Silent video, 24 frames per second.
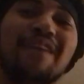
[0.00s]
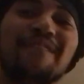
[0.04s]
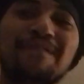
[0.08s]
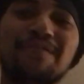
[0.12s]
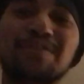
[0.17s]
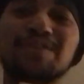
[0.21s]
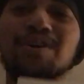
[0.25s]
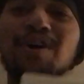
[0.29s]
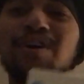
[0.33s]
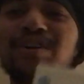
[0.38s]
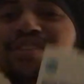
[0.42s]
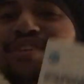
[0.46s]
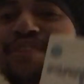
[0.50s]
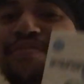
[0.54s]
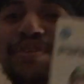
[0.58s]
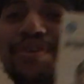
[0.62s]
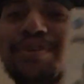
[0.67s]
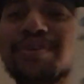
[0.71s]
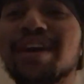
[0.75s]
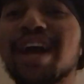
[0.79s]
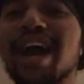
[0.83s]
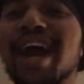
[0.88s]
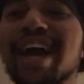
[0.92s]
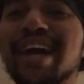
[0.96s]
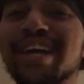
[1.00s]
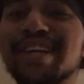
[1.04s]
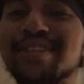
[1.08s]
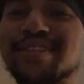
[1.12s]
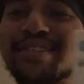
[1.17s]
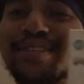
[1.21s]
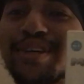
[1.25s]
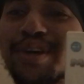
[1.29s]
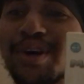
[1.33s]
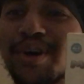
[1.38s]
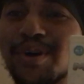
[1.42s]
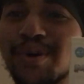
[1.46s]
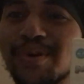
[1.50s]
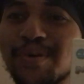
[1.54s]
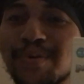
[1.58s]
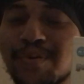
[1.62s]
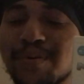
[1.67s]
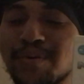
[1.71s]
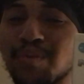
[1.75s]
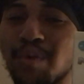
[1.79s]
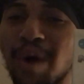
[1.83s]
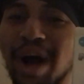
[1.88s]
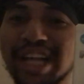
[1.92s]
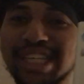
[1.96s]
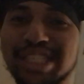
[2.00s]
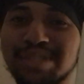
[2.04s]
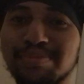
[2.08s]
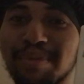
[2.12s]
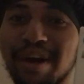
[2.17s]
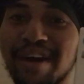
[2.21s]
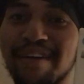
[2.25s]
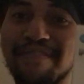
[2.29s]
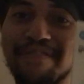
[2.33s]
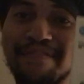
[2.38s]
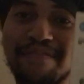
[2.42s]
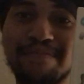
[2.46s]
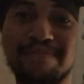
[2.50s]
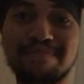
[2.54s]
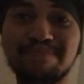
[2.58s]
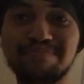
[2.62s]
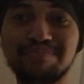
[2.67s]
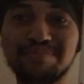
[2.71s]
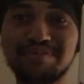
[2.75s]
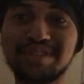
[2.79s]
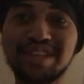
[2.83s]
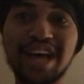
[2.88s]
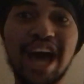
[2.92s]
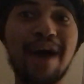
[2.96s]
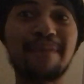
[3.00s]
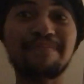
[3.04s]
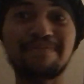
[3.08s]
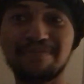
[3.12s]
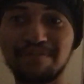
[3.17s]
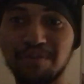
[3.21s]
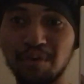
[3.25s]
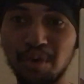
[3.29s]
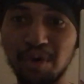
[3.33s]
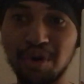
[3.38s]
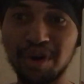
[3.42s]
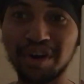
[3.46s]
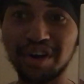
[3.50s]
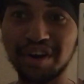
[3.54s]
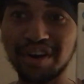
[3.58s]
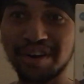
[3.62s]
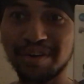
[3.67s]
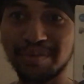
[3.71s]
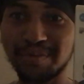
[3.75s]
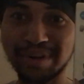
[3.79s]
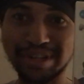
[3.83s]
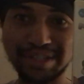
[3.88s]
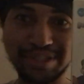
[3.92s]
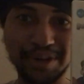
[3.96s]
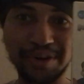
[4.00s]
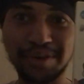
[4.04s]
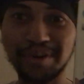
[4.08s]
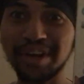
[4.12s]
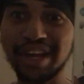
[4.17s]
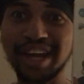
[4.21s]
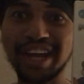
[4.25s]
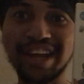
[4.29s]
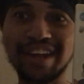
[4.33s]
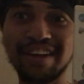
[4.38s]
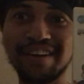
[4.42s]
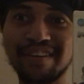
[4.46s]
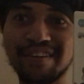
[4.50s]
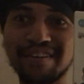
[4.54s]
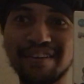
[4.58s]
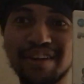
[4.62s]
For those of you guys who watch my top four returning